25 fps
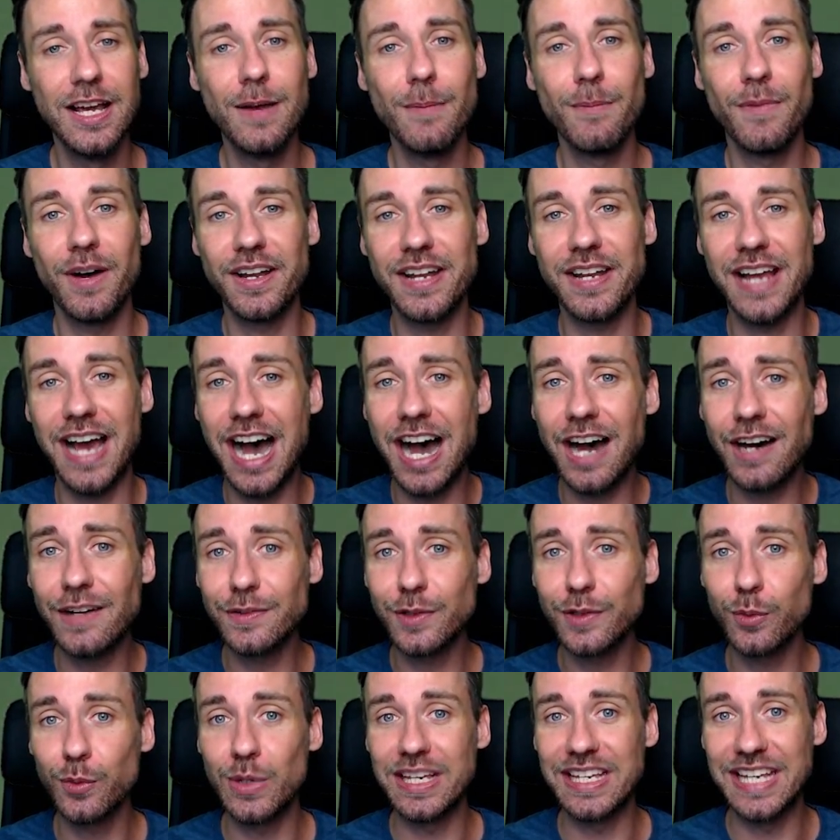But
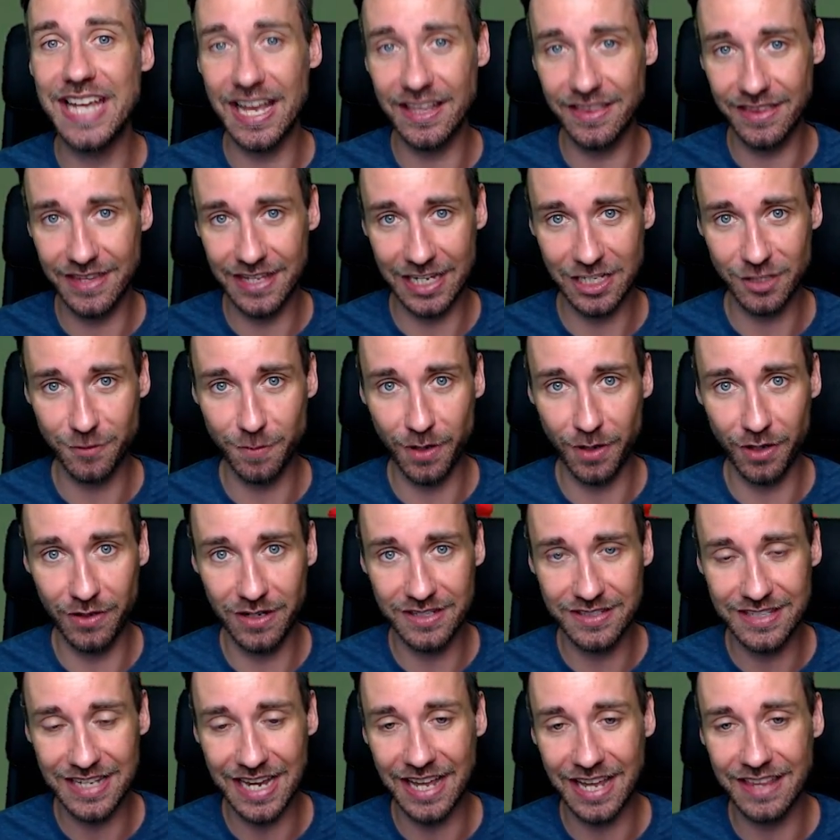after we get the
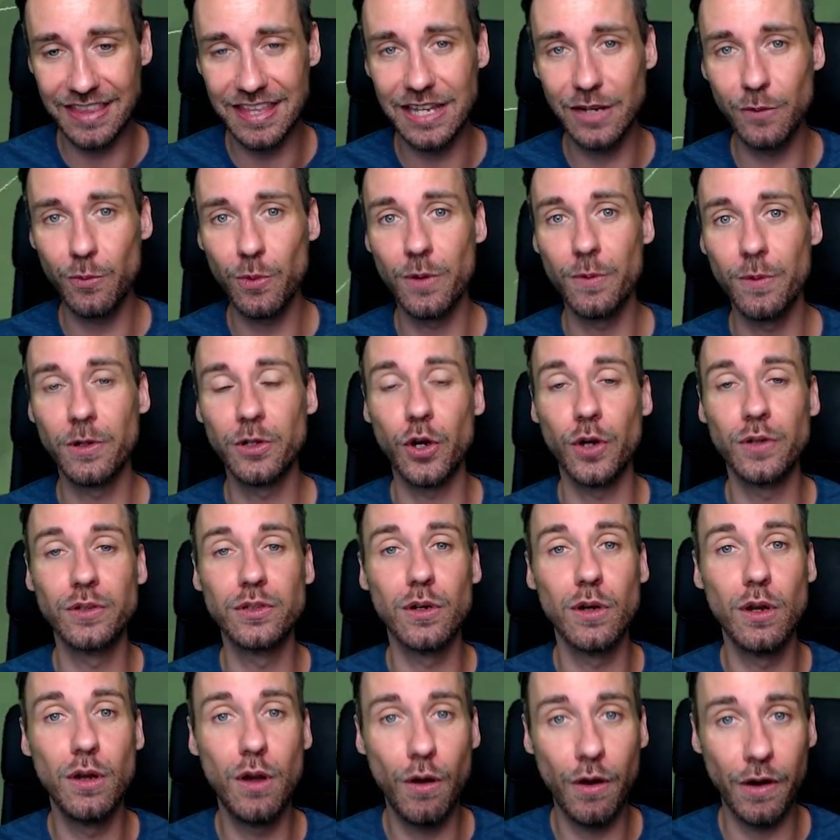experience, I think we were going to
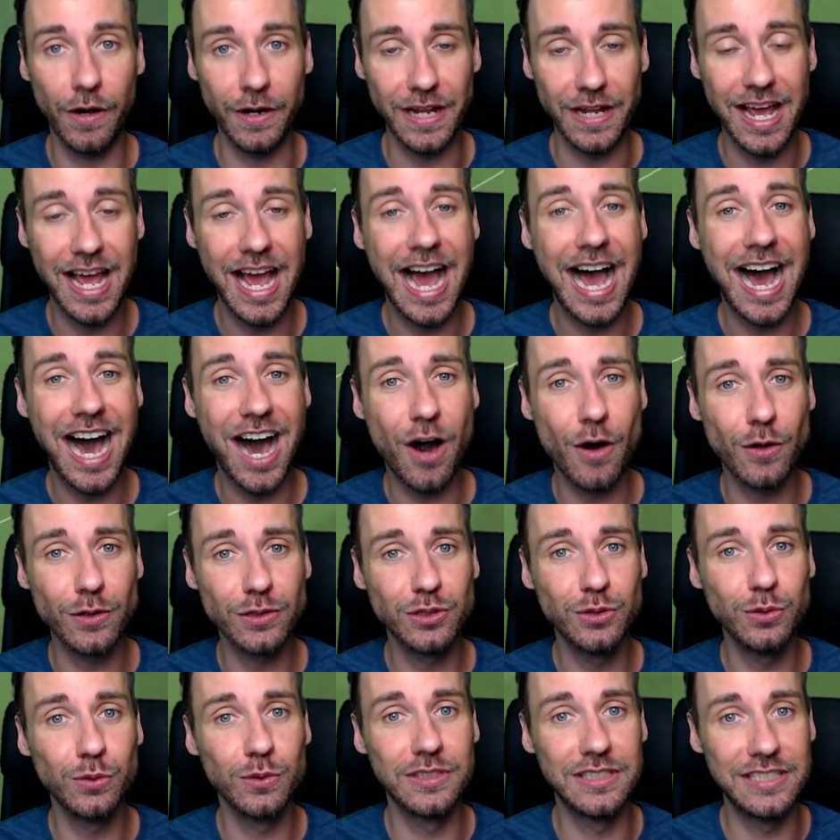learn how
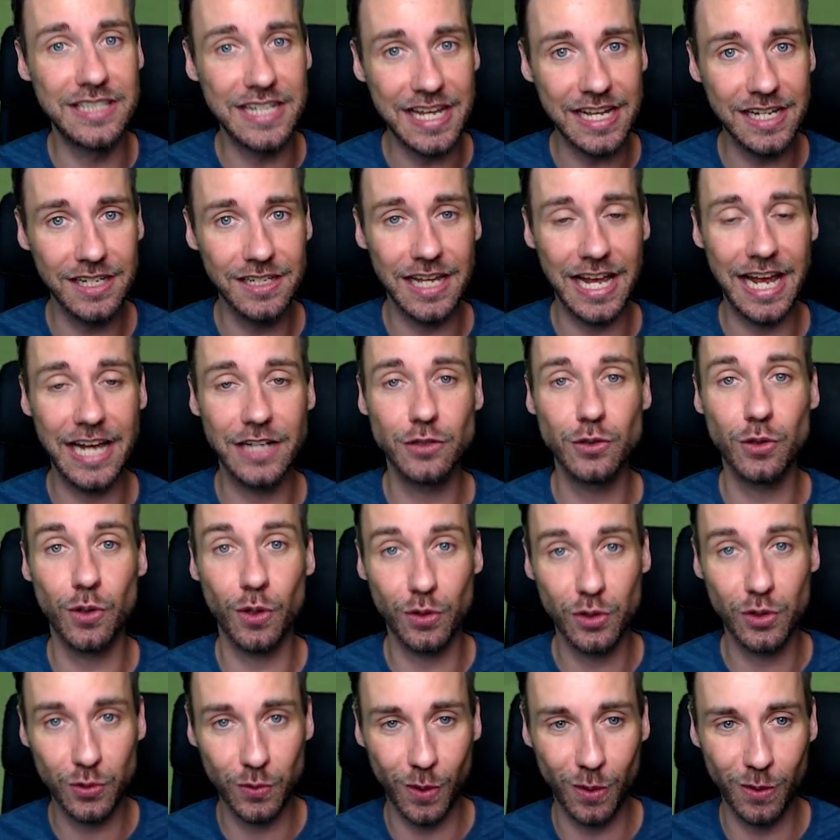to deal and
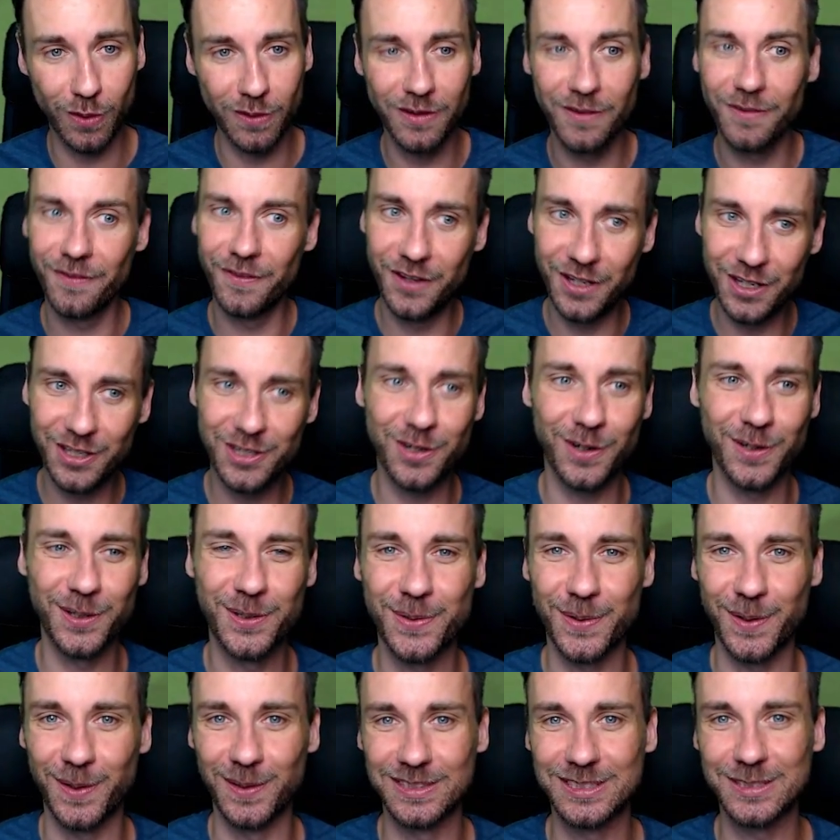control the
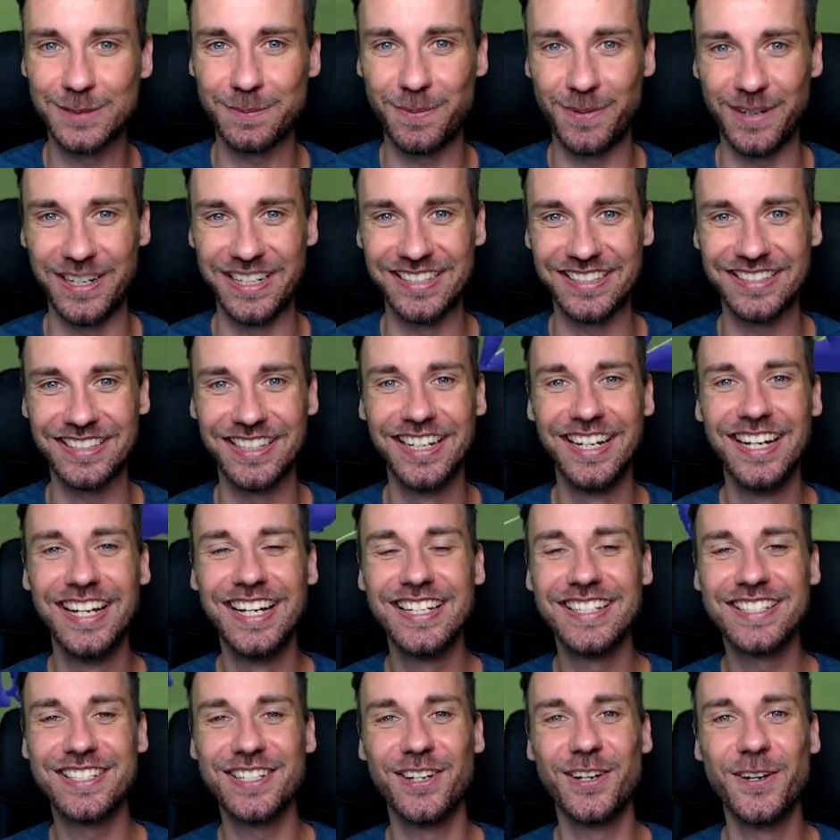controlled sprint.
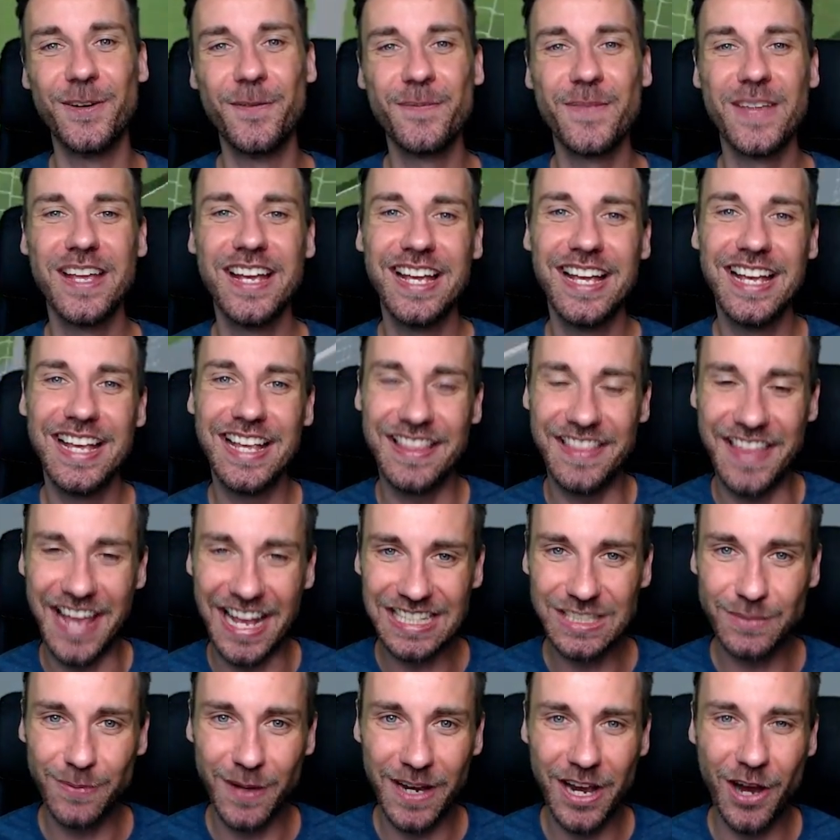So
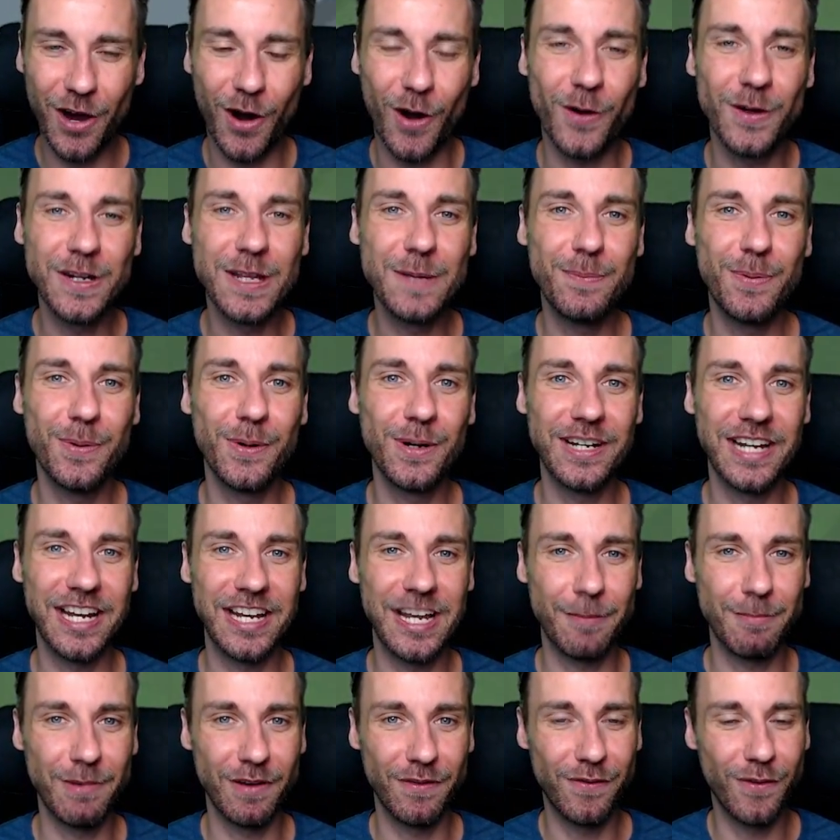that's why I only put it at
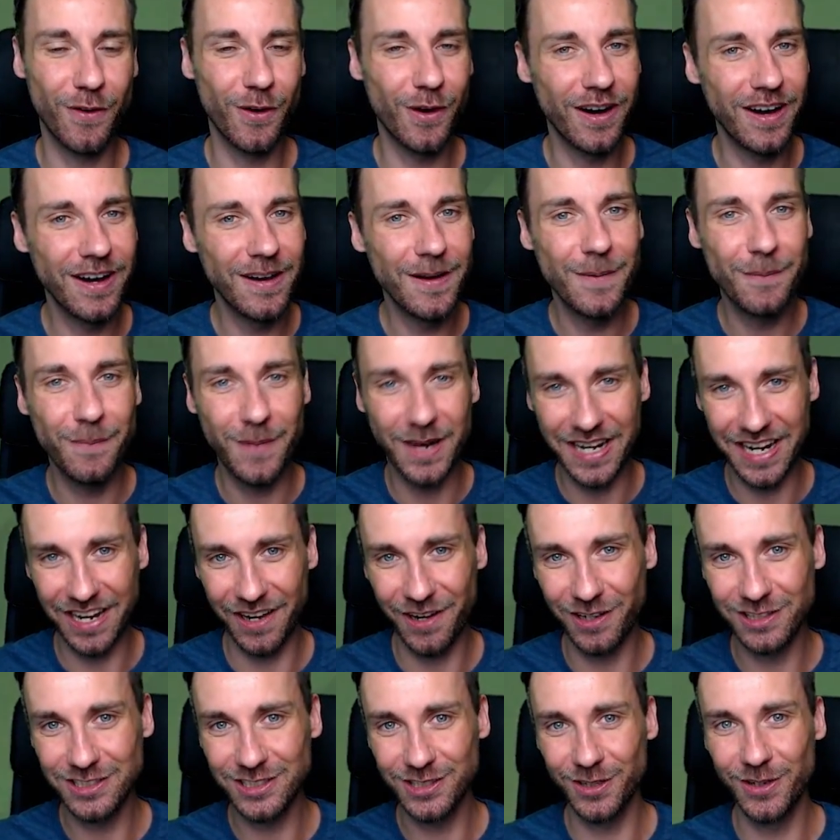number 4, but I
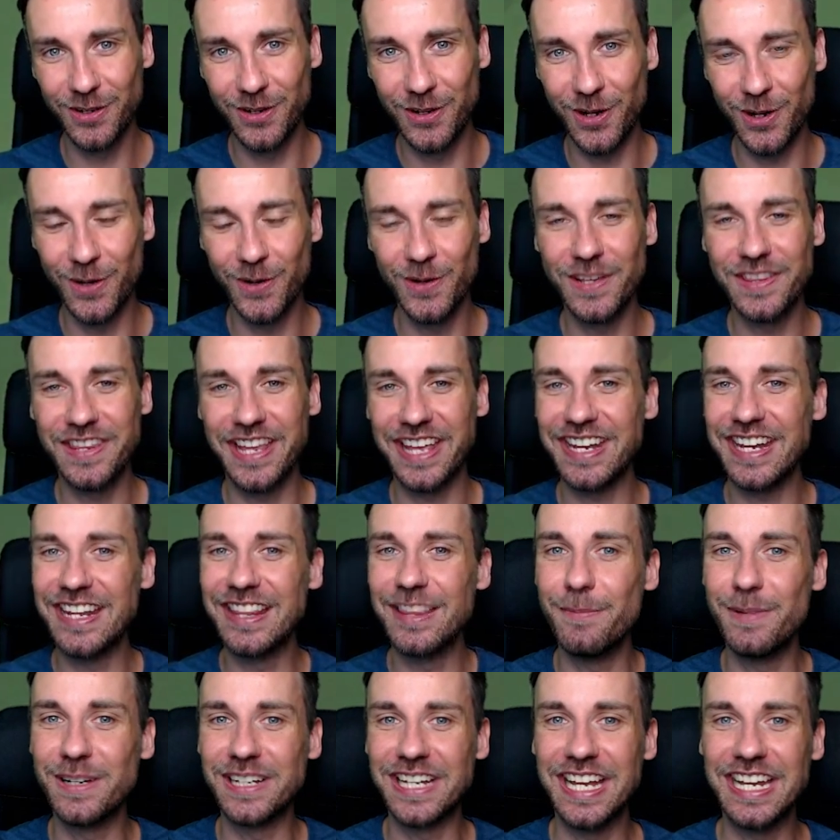also know that in the
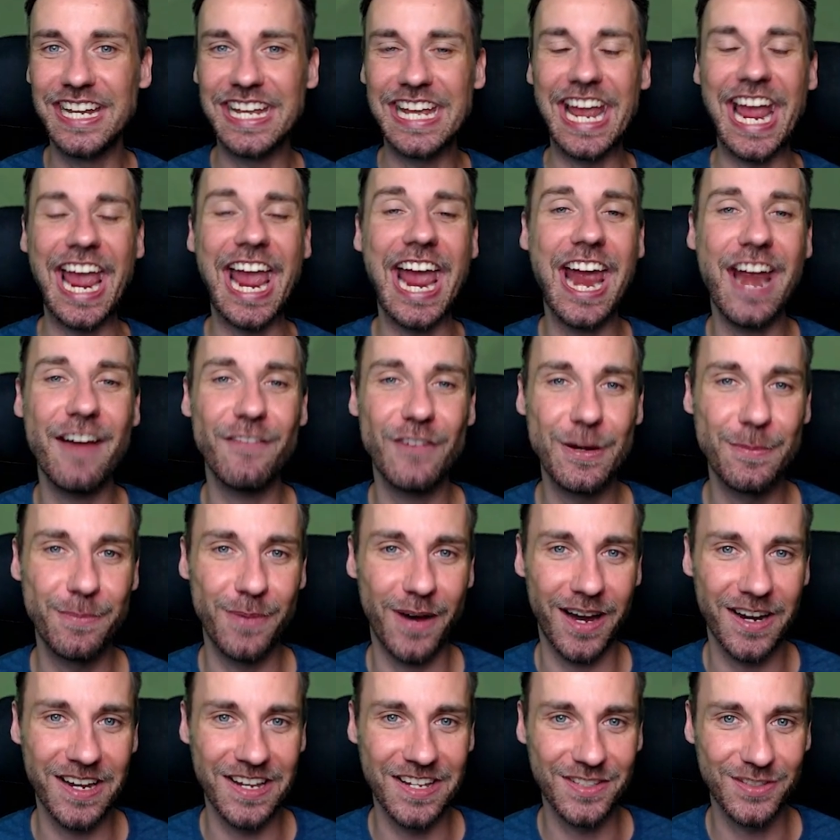beginning,
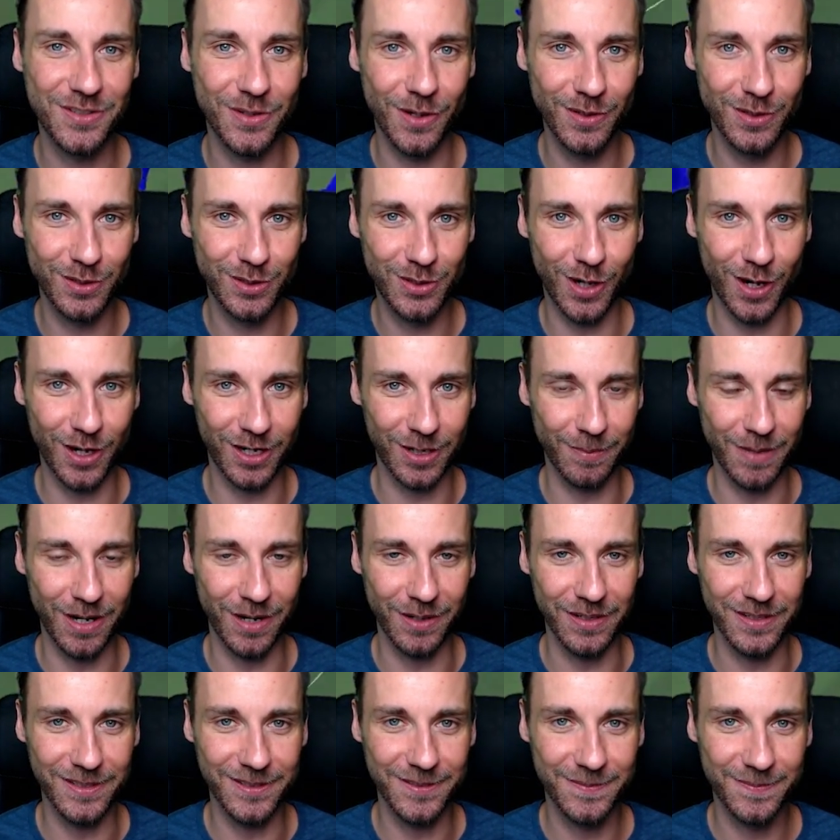everybody is going to talk about
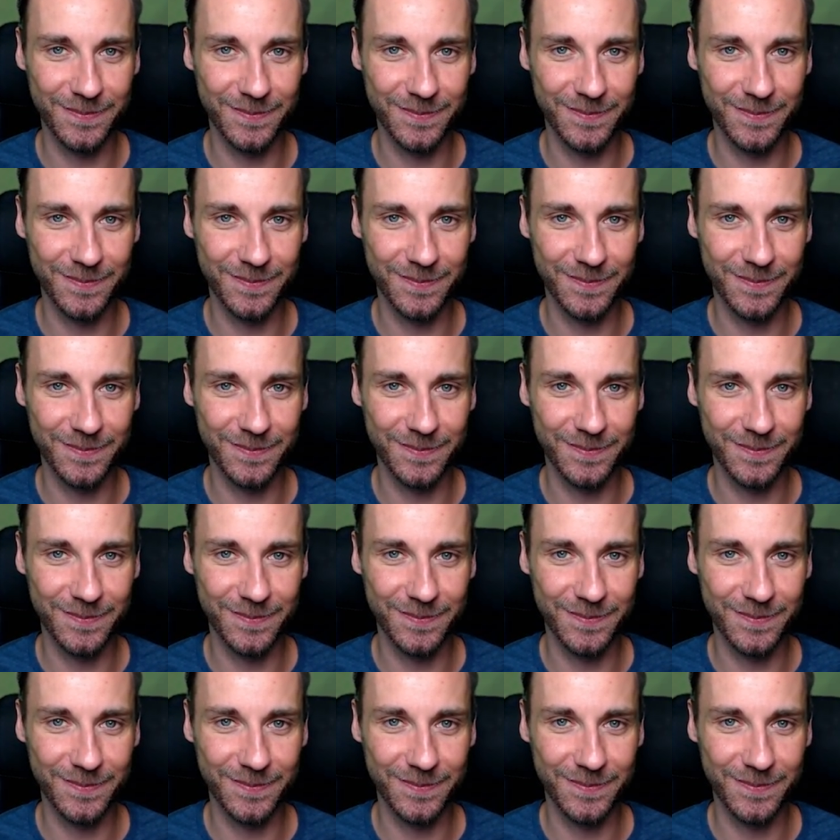it.